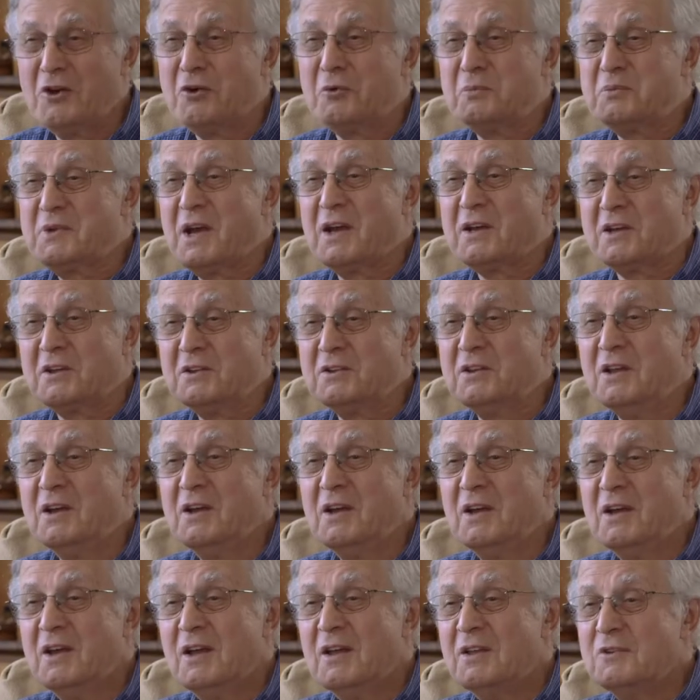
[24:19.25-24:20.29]
hoped I could
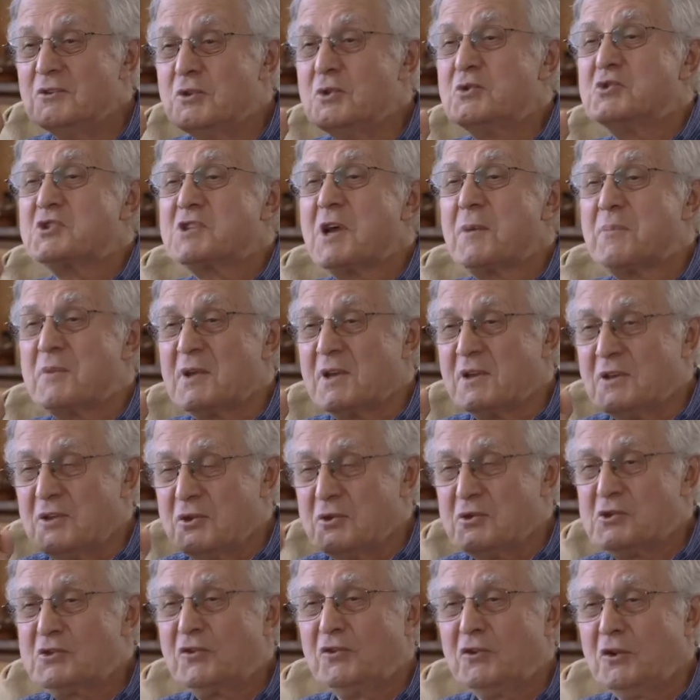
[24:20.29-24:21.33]
do something
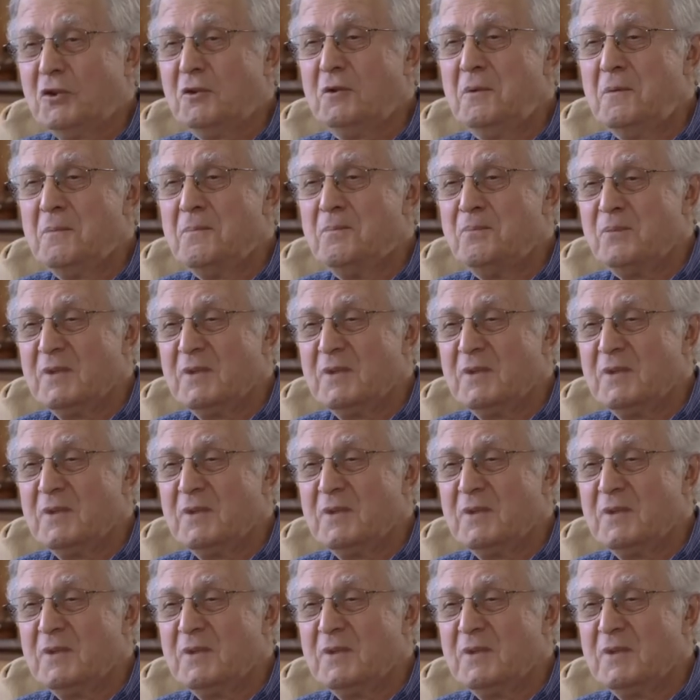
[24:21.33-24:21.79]
useful